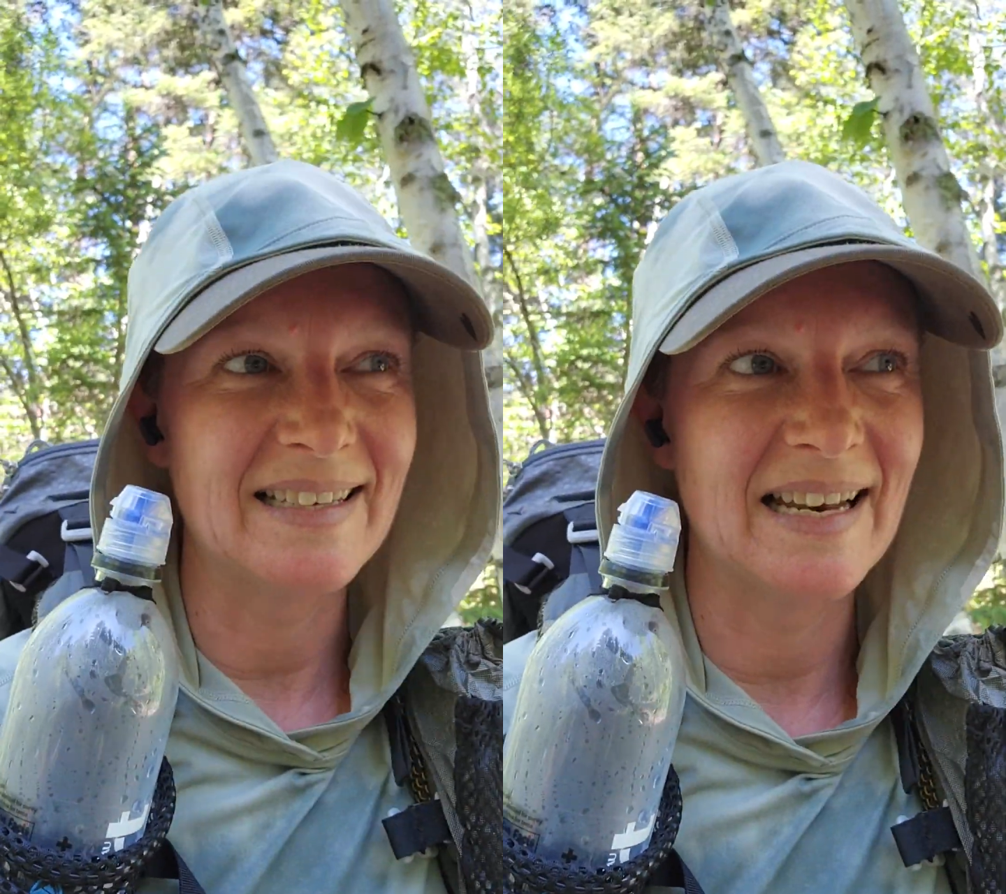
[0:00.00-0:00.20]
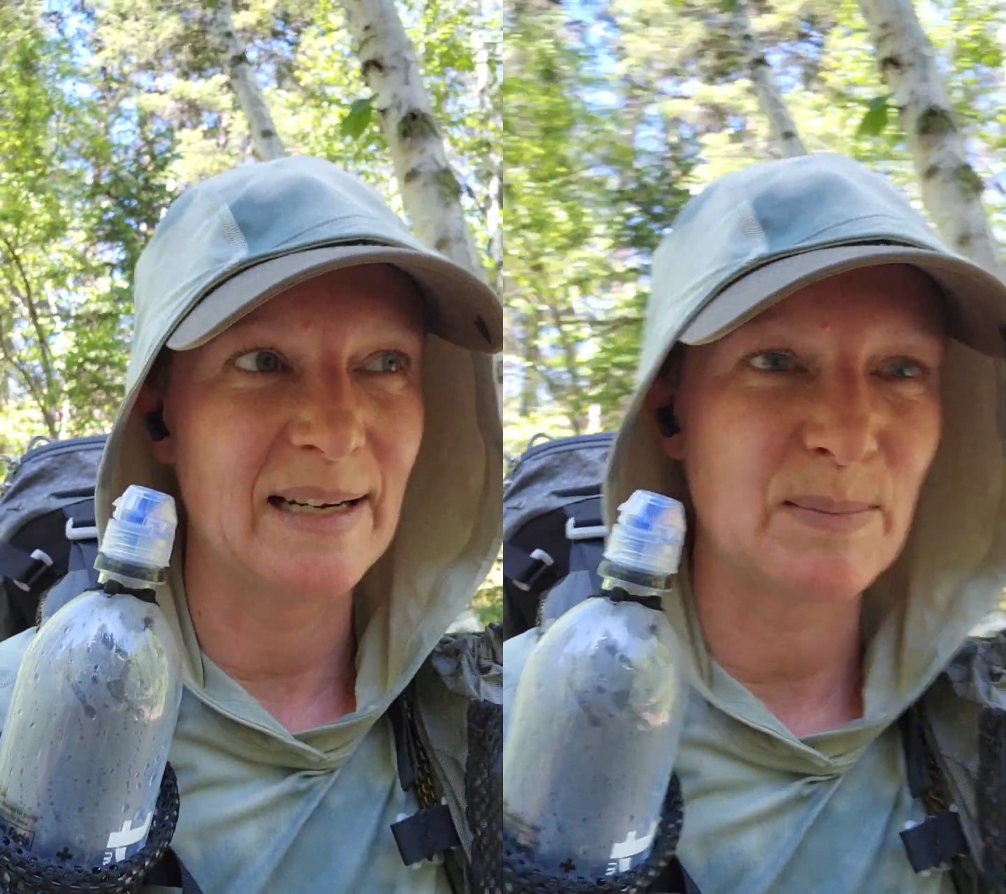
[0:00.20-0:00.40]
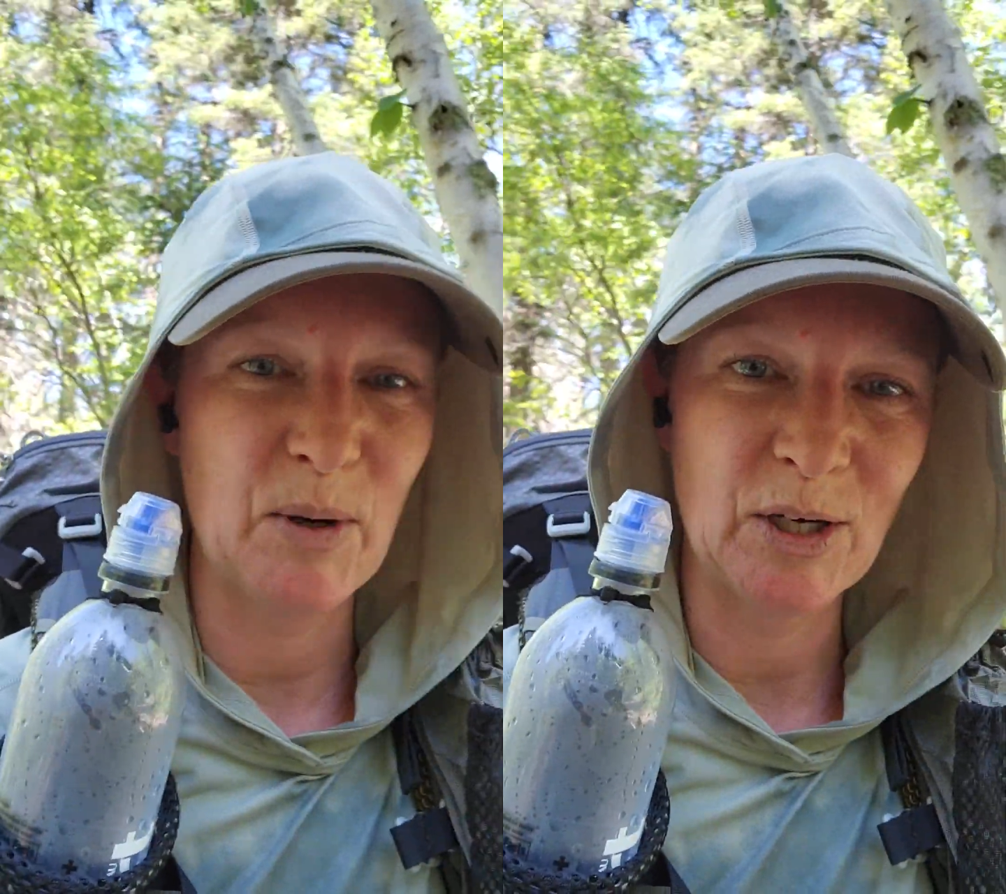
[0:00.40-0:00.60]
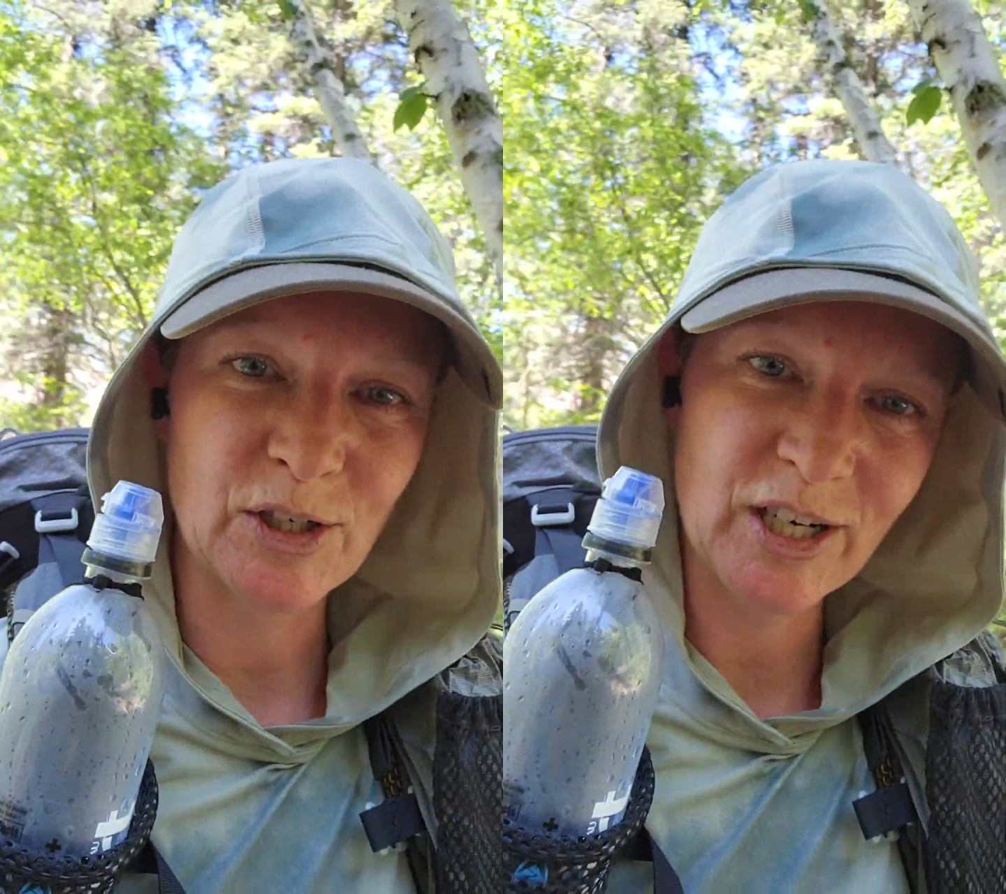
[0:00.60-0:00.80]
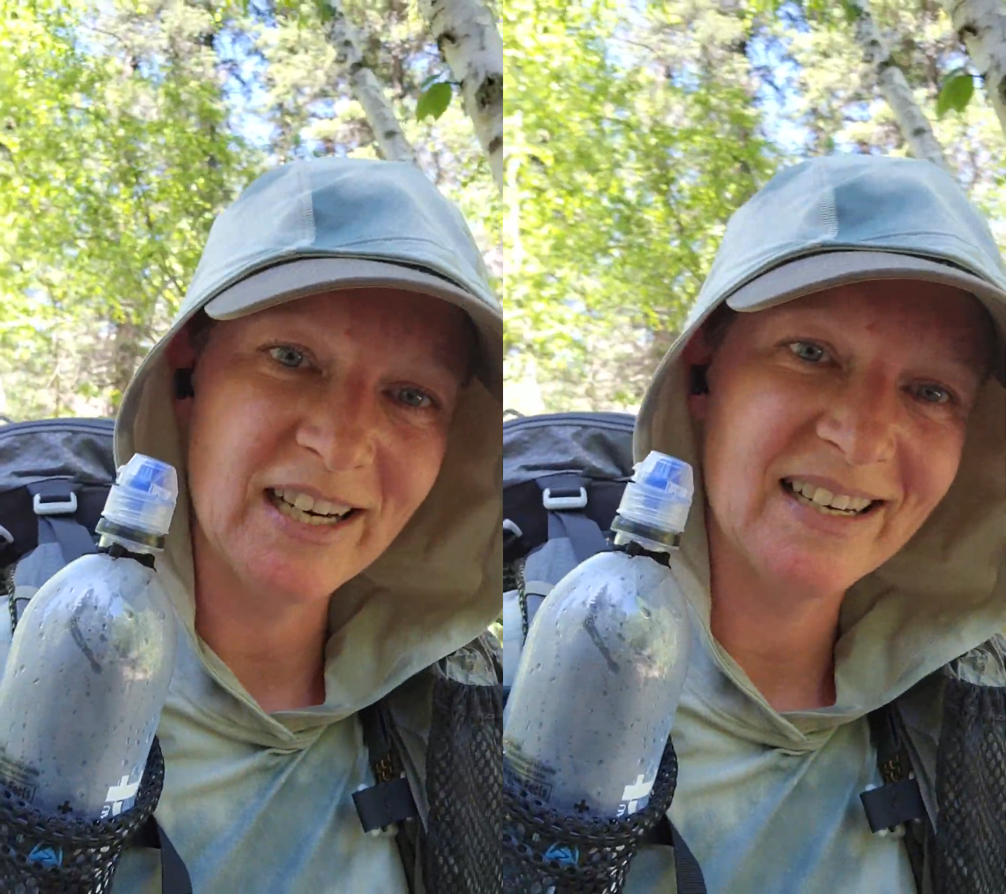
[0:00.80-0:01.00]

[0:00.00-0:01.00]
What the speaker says: next push.